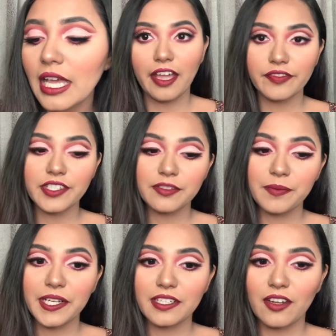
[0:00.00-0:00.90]
After
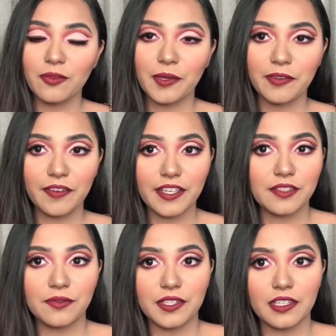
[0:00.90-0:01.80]
spraying down my
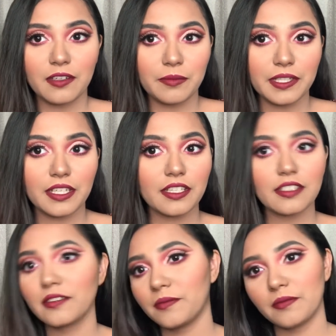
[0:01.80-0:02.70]
face with the Urban Decay